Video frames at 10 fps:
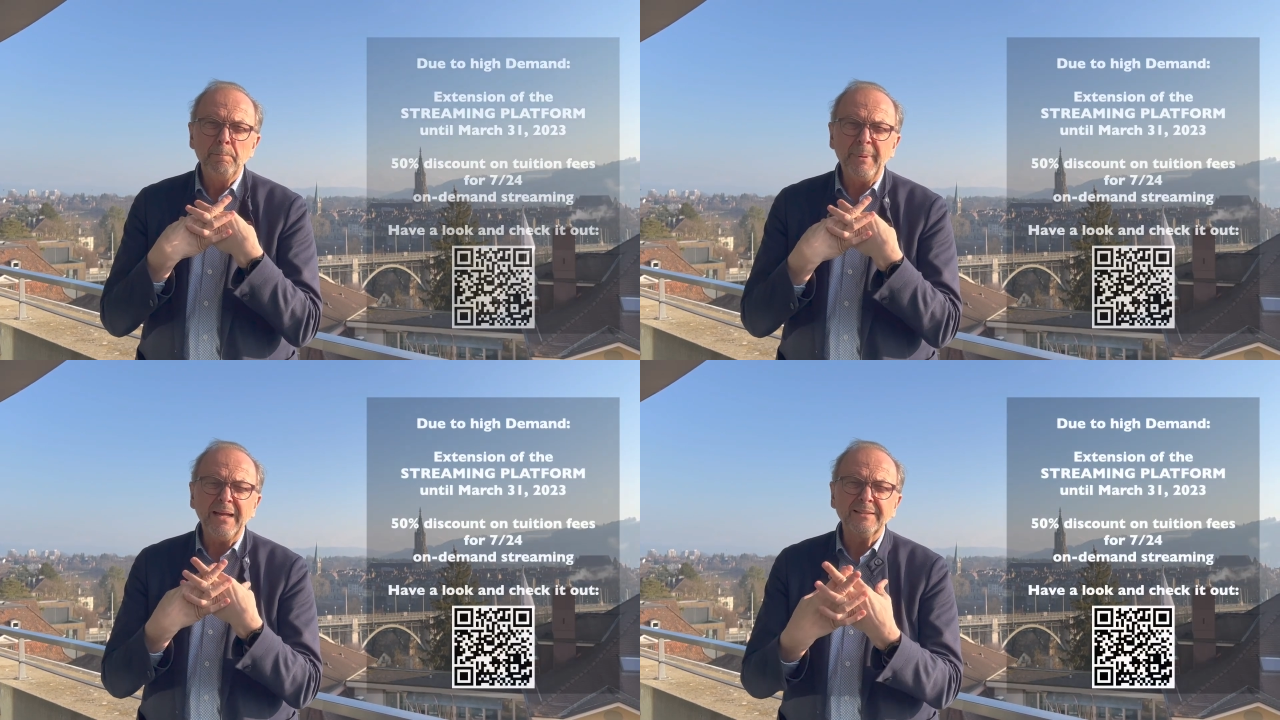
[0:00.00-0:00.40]

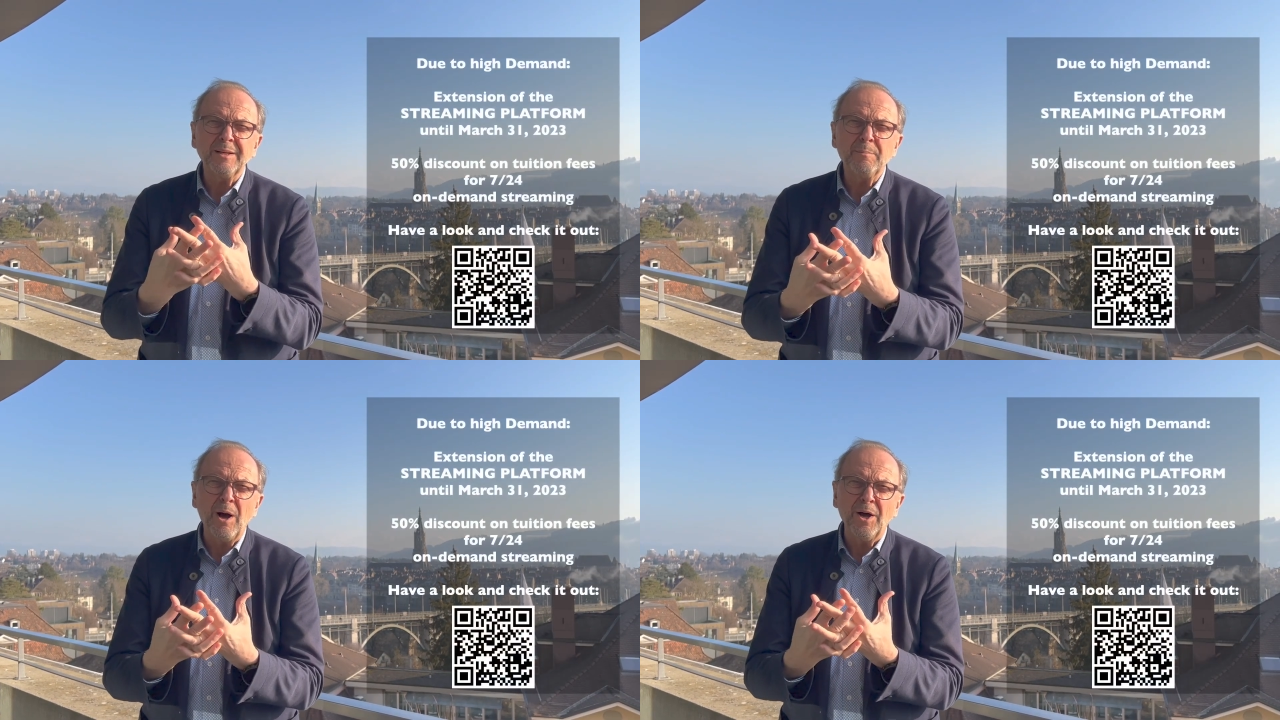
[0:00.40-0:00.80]
big
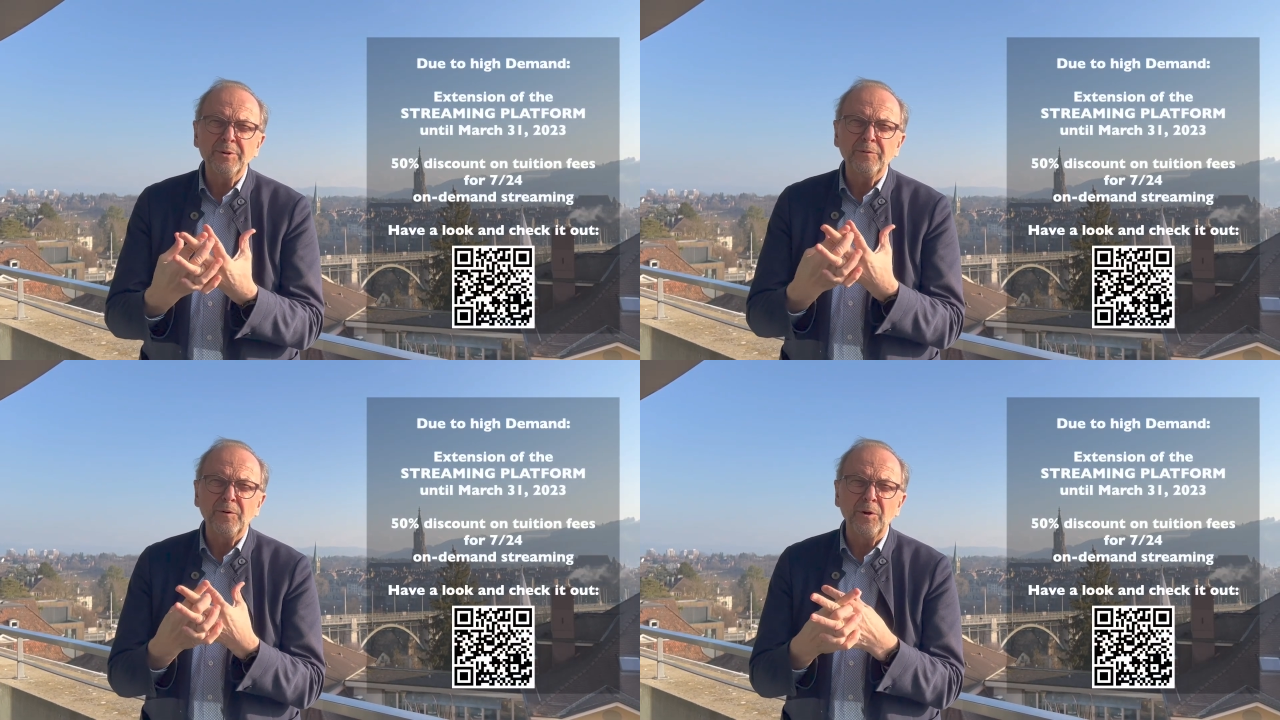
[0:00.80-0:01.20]

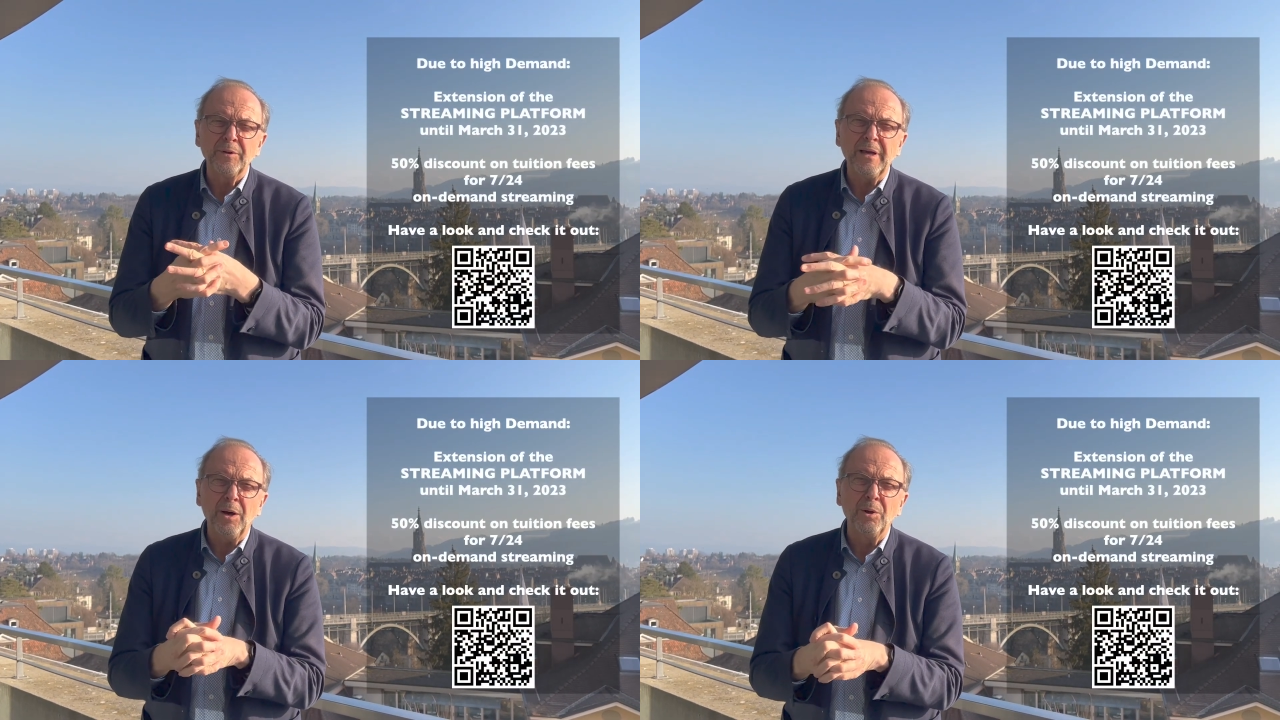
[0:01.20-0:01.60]
demand for
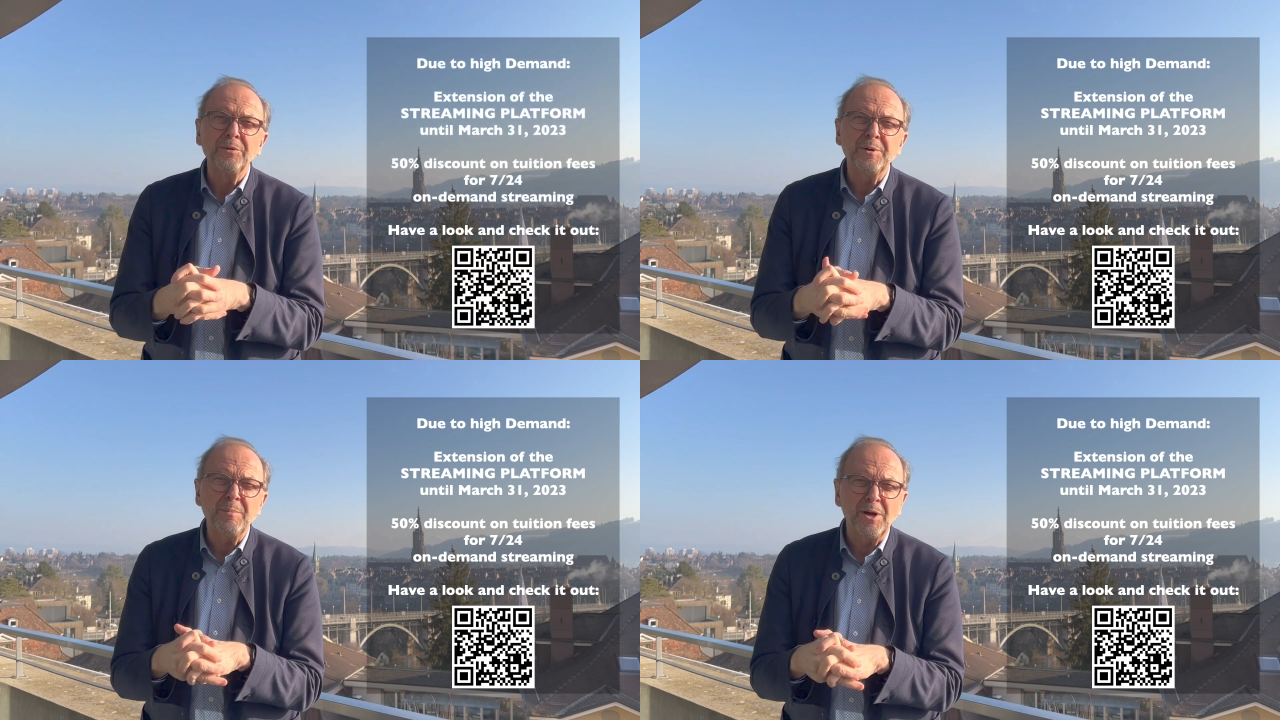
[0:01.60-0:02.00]
the
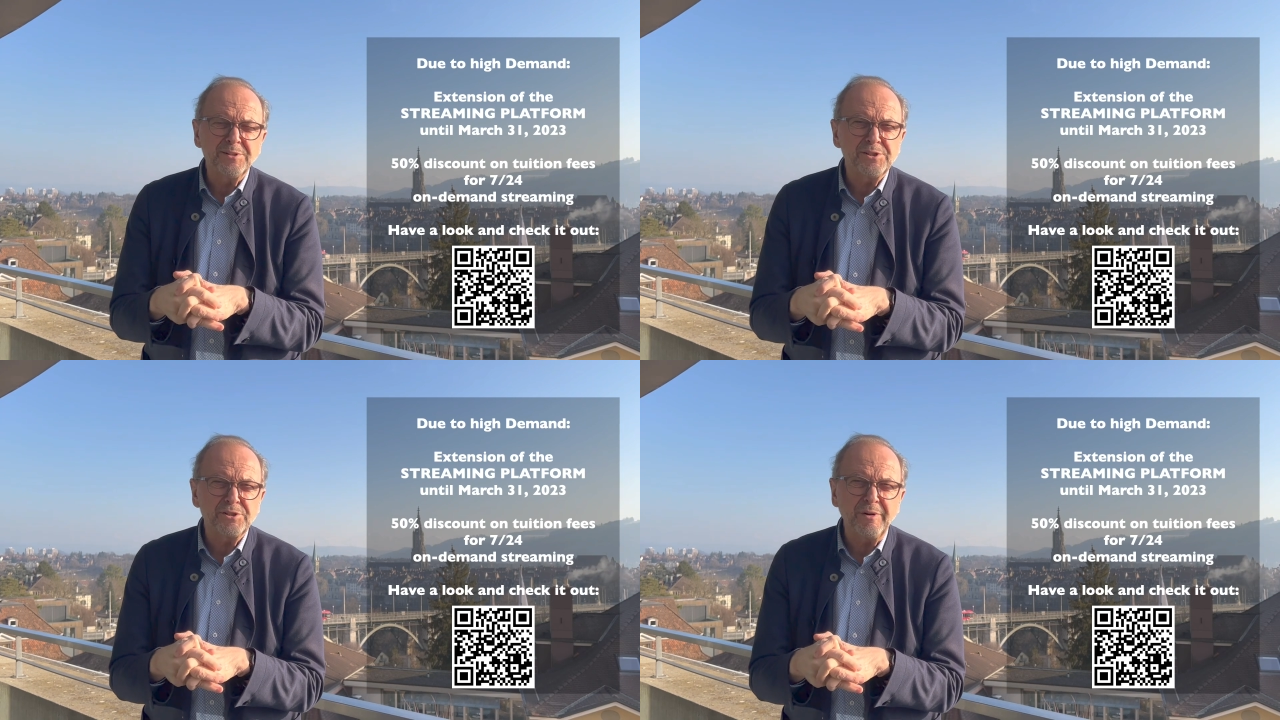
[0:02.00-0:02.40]

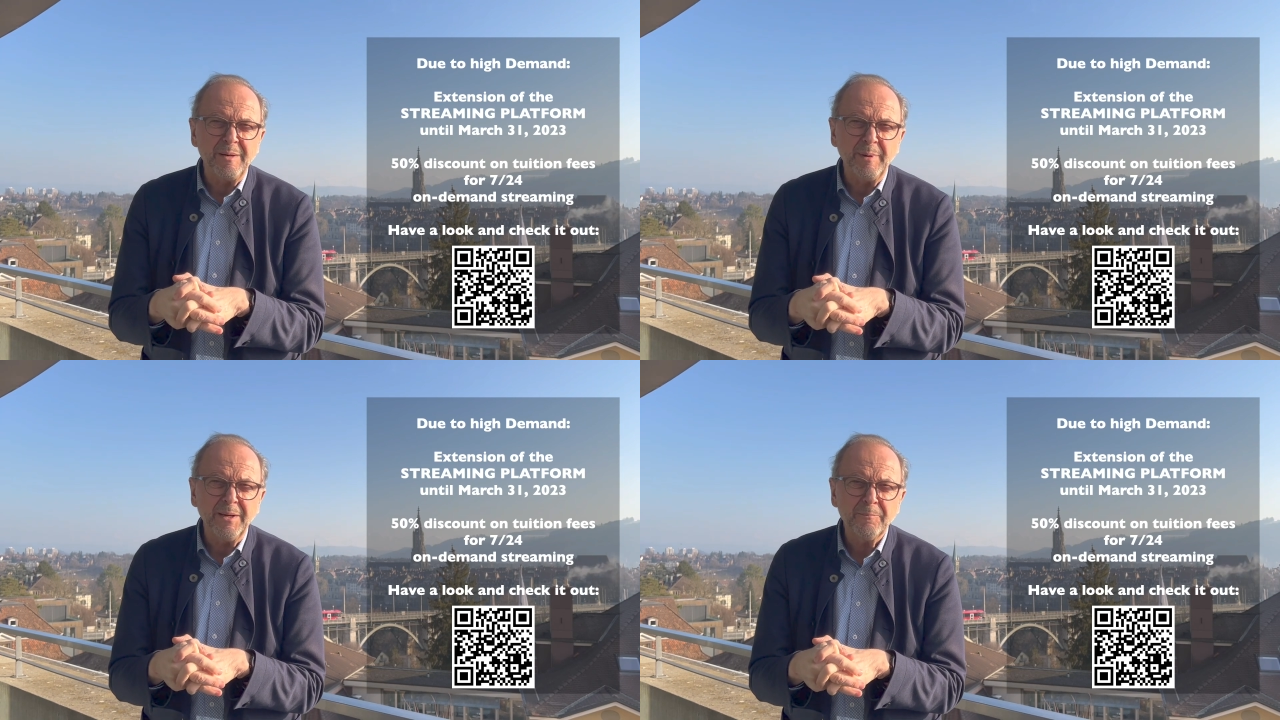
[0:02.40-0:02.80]
on-demand
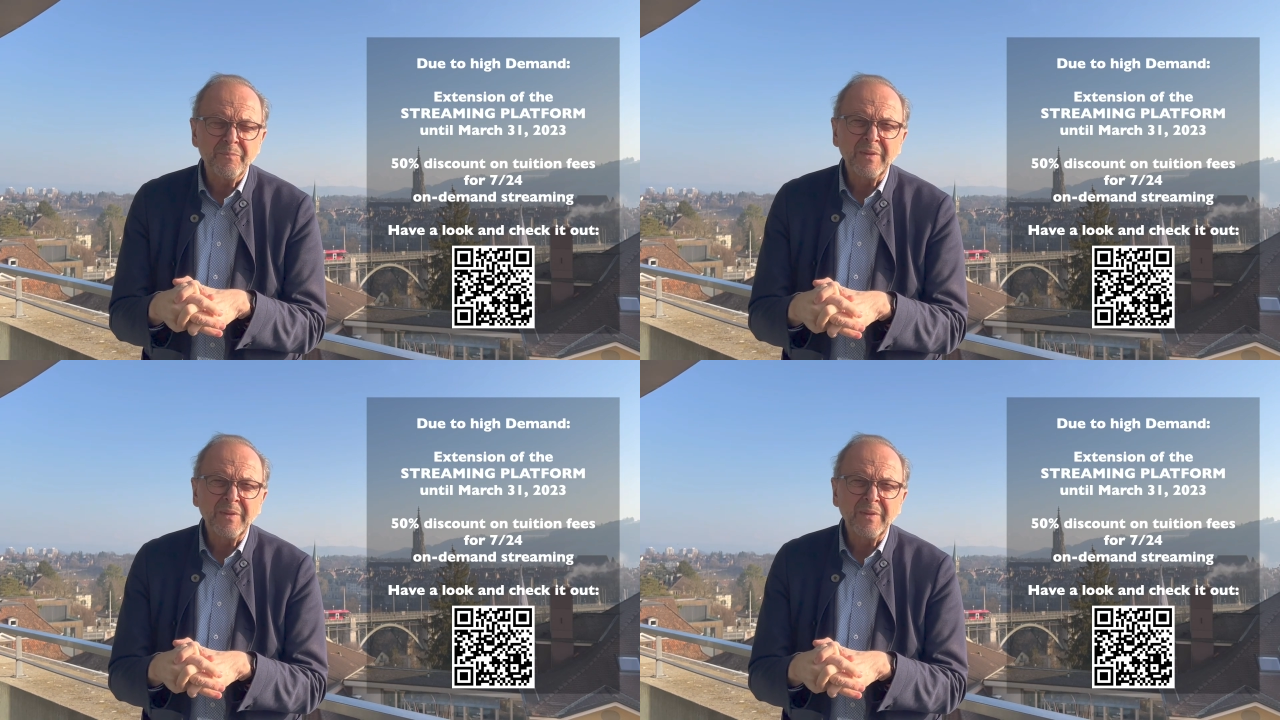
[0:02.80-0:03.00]
streaming